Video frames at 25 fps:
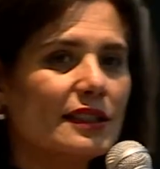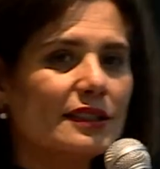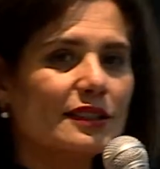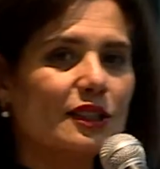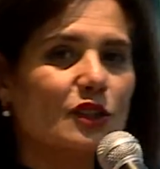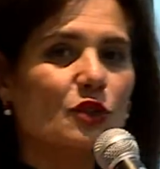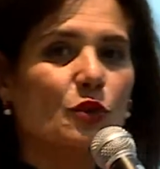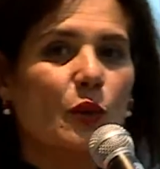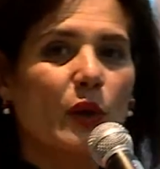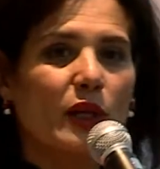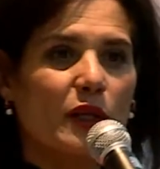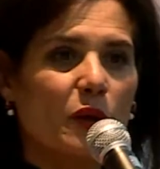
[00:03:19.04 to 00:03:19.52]

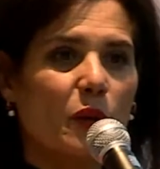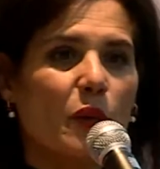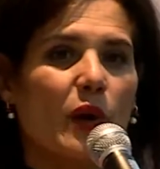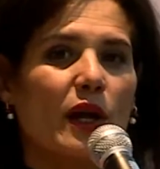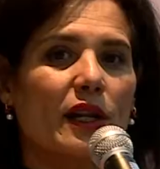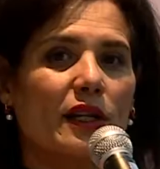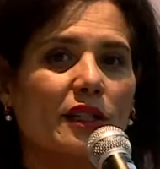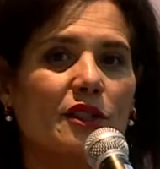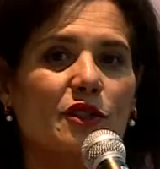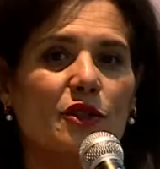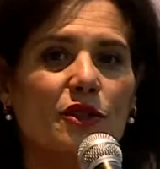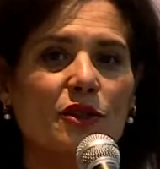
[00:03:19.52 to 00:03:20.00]
this is what they
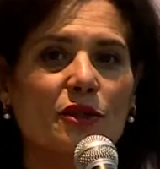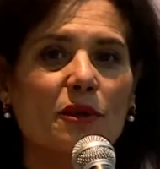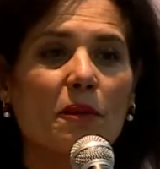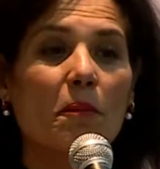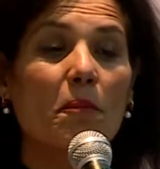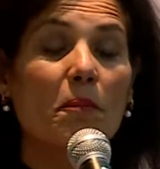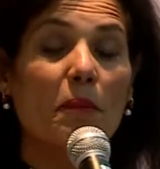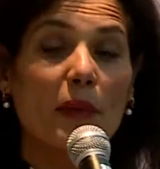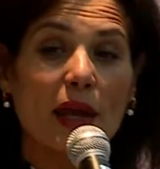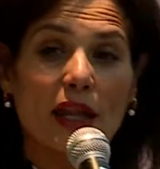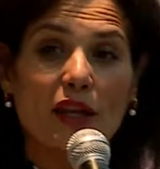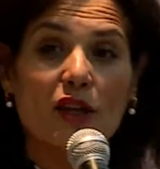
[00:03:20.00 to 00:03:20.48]
wanted to do.
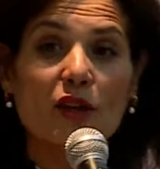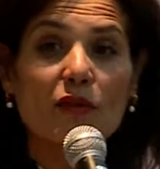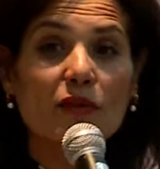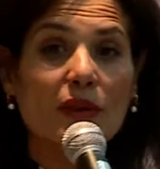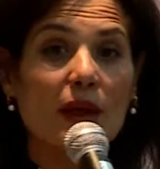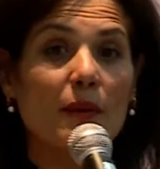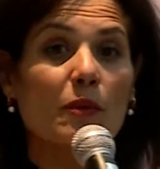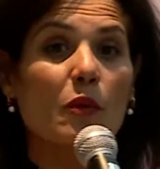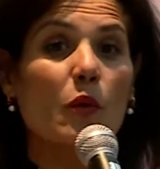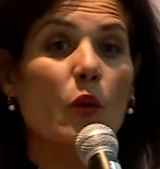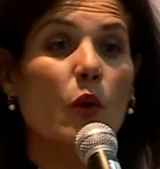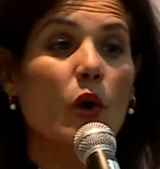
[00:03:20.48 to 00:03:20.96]
Many of
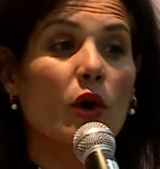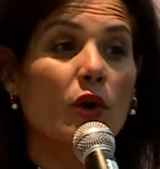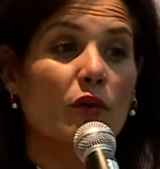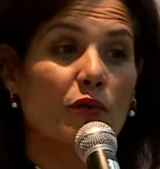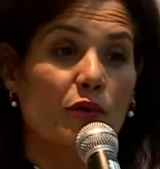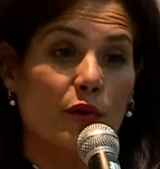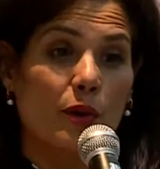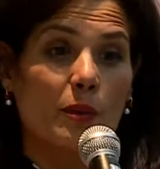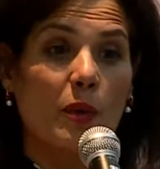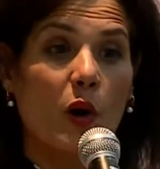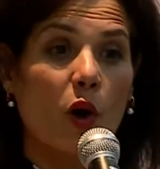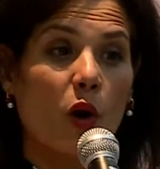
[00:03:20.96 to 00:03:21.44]
them work
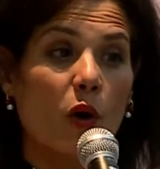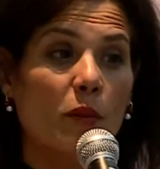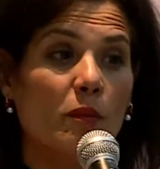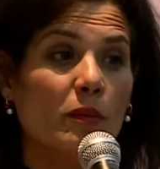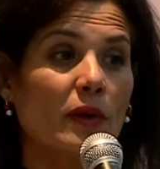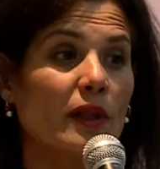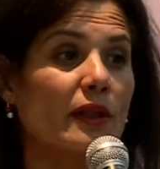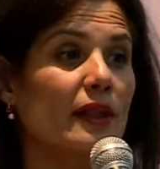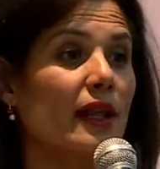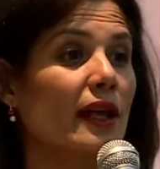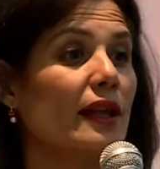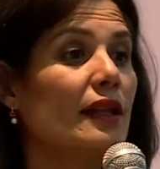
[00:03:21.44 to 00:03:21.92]
from home.
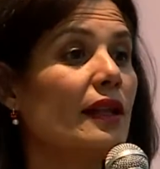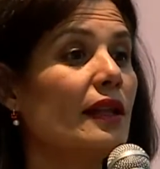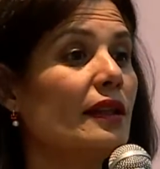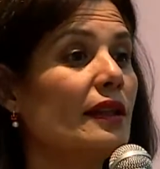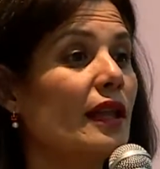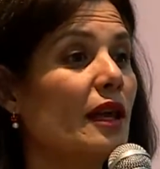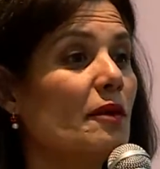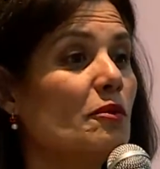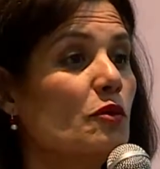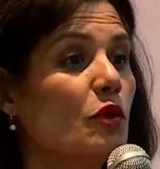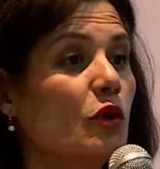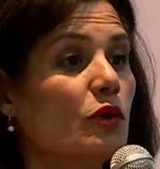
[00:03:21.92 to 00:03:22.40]
Then
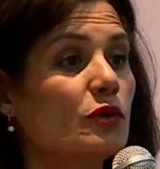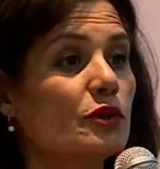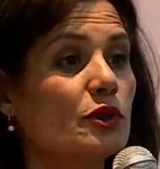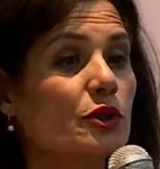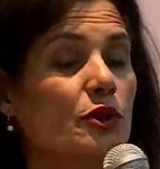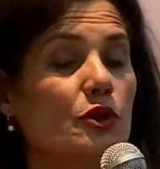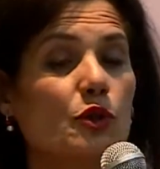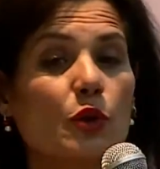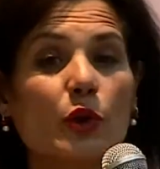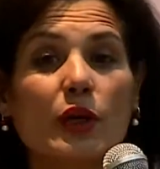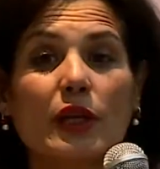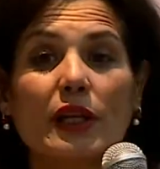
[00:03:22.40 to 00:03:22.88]
they moved
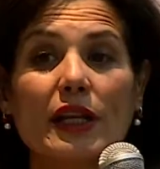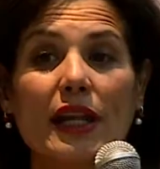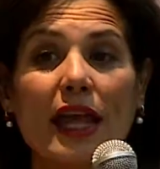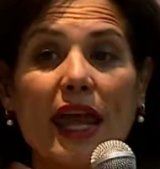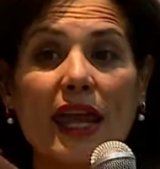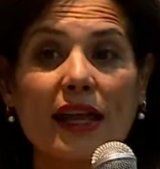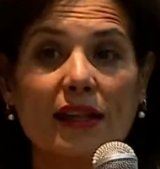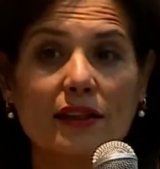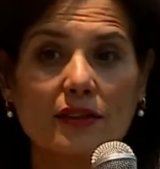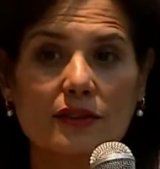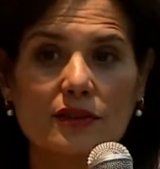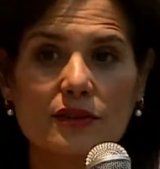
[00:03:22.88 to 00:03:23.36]
to doing
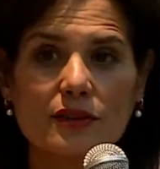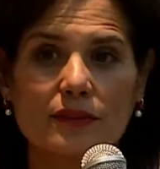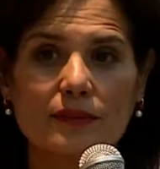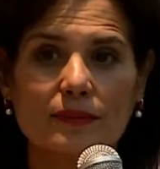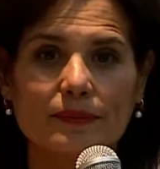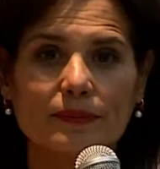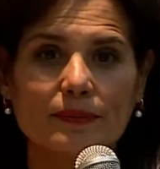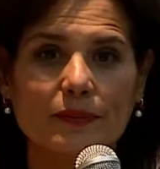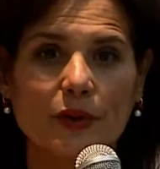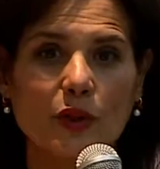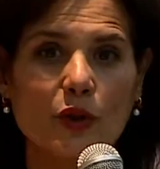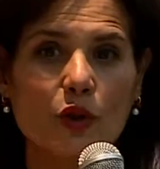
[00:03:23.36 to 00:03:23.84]
nails,
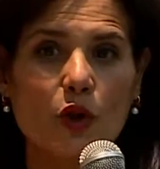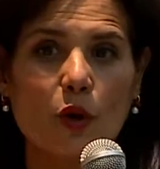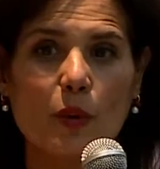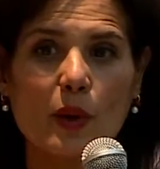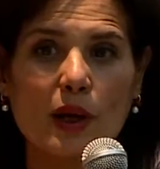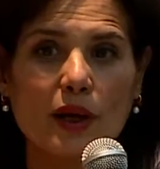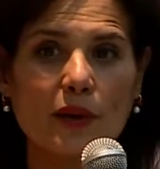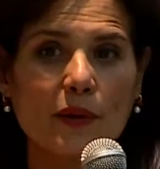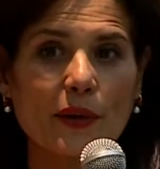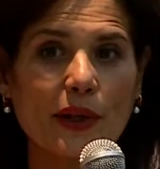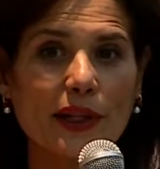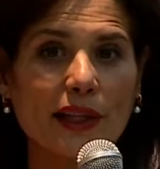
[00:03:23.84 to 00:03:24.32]

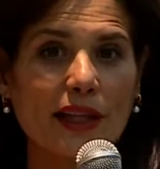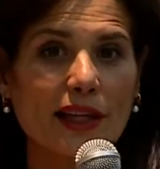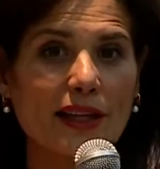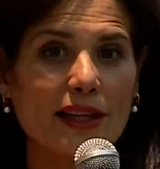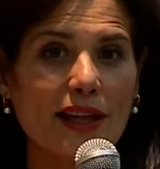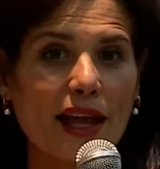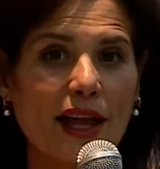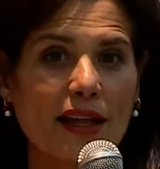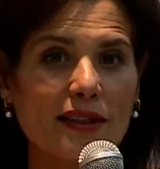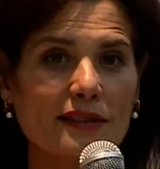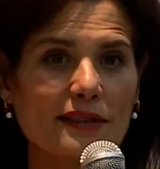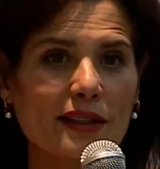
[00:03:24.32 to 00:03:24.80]
acrylic
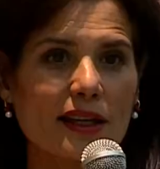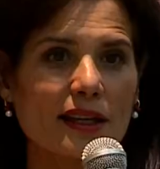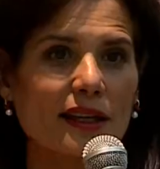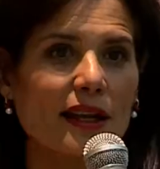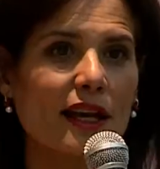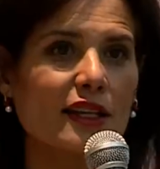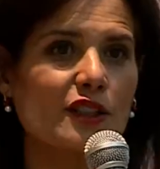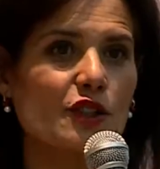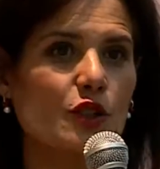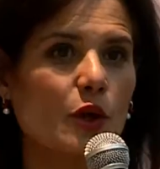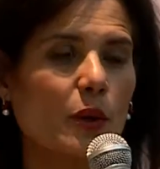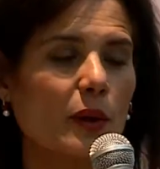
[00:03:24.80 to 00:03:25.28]
nails.
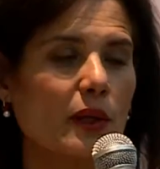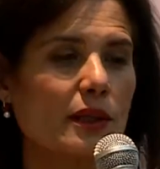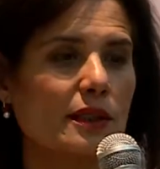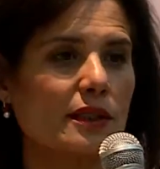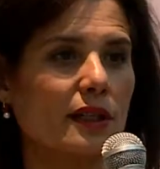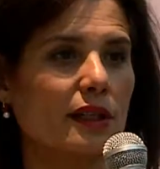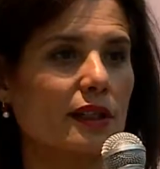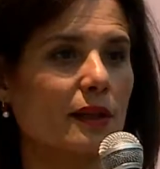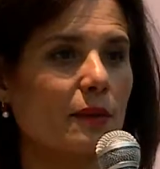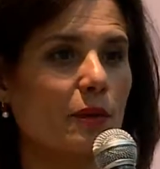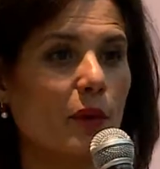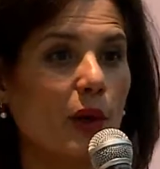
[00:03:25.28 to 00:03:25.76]
And I joke and
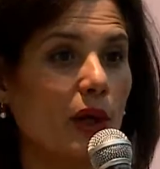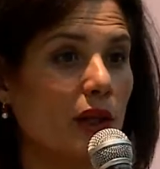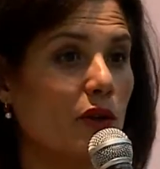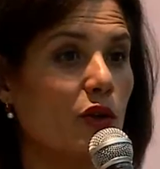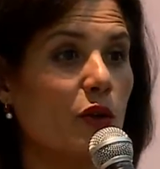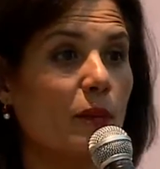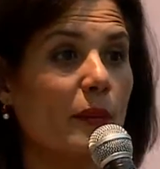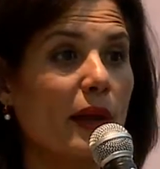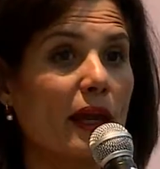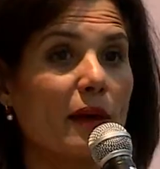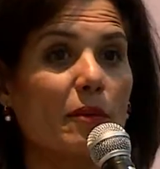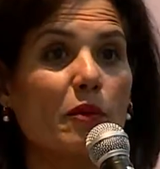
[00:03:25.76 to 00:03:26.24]
tell them, well,
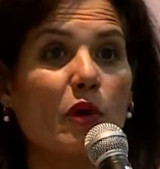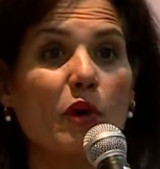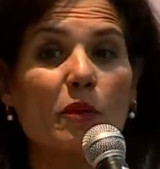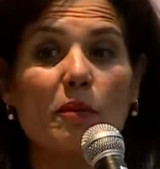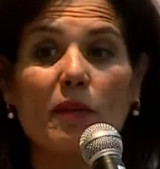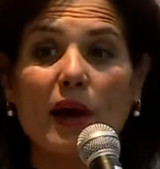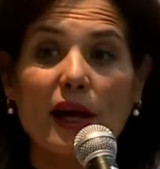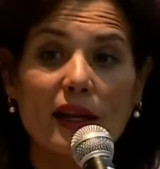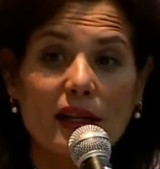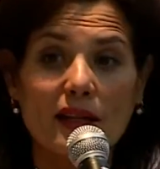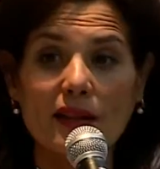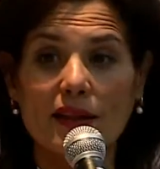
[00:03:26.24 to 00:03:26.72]
you make more
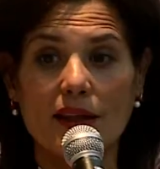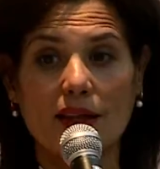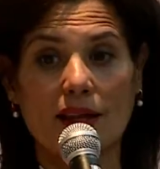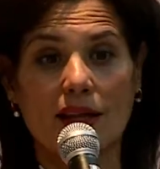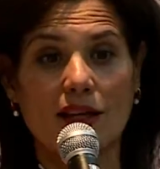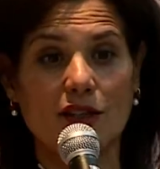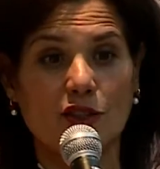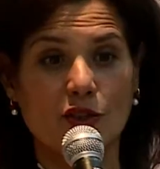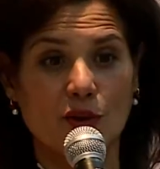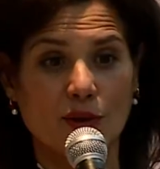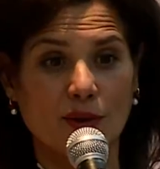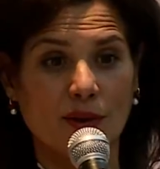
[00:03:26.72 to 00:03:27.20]
money than
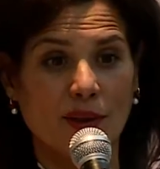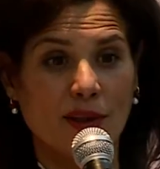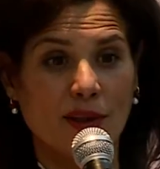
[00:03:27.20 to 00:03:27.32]
I do